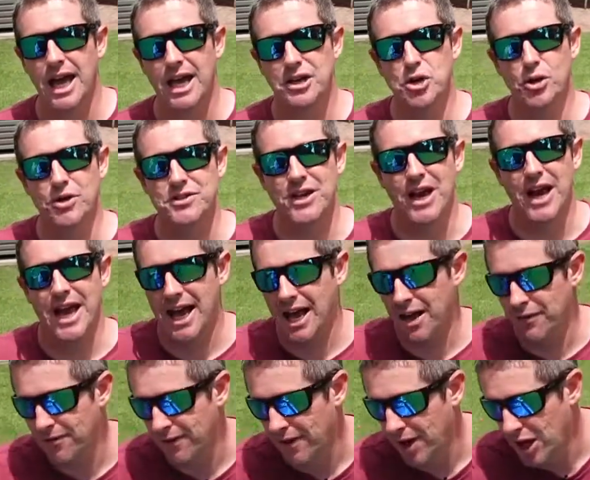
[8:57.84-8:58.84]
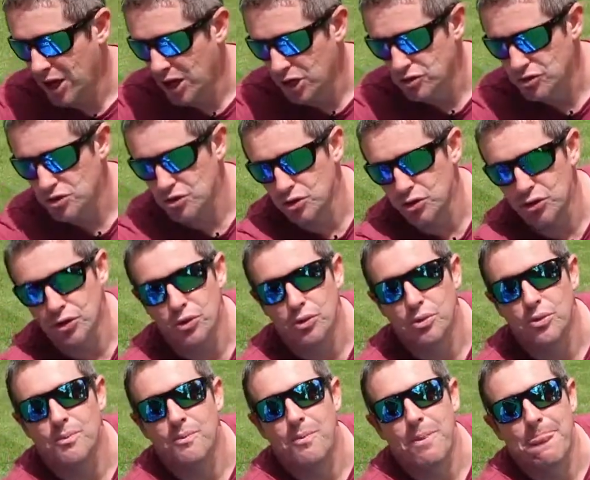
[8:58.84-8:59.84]
And you also have
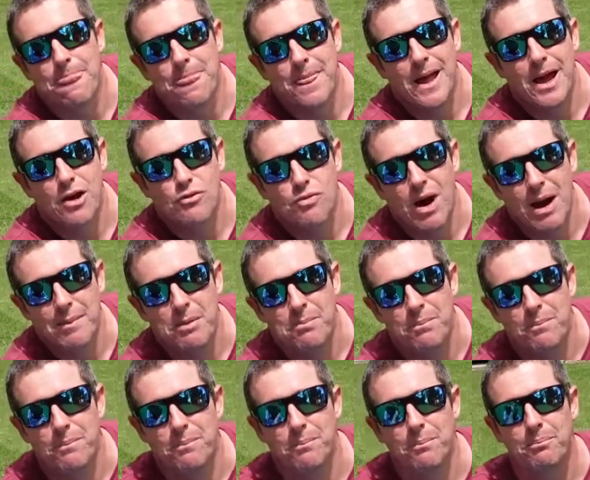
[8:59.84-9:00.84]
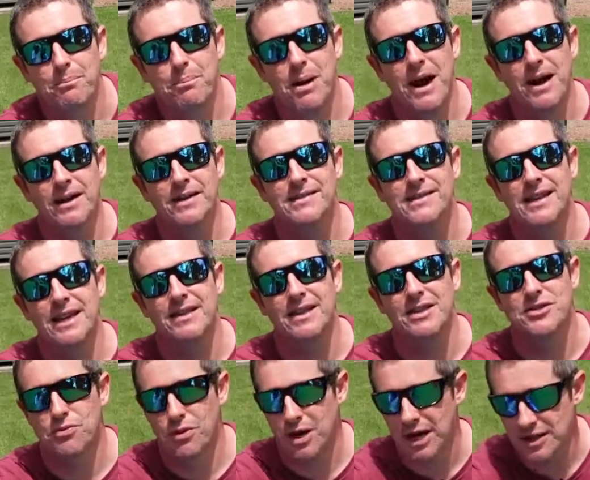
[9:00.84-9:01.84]
two rubber bungs in
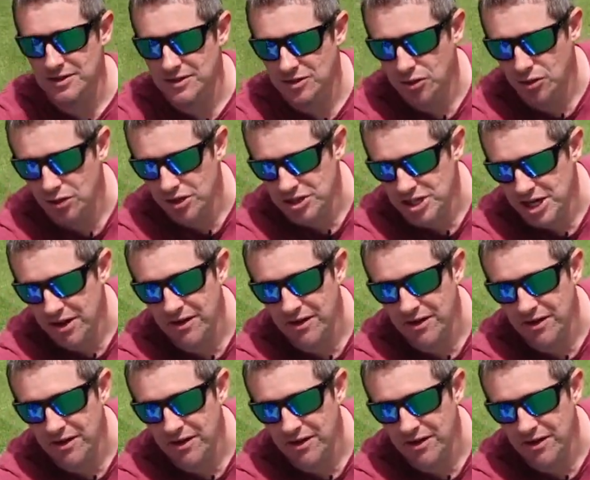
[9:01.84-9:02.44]
this rear storage